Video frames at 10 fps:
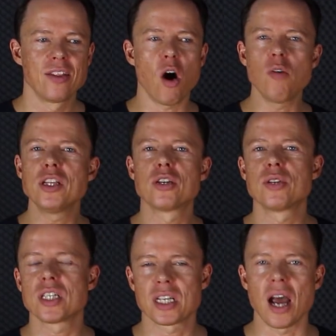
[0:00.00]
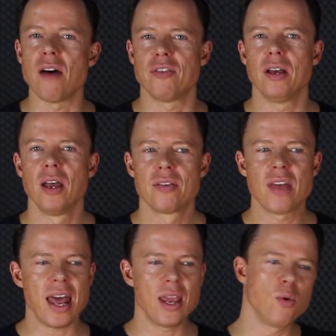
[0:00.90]
only to discover
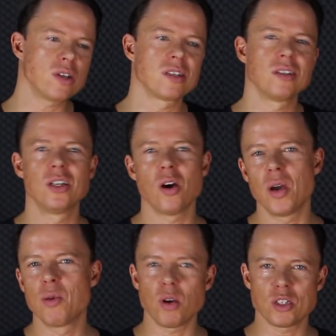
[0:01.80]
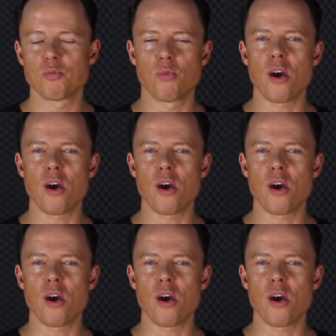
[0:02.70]
that it wasn't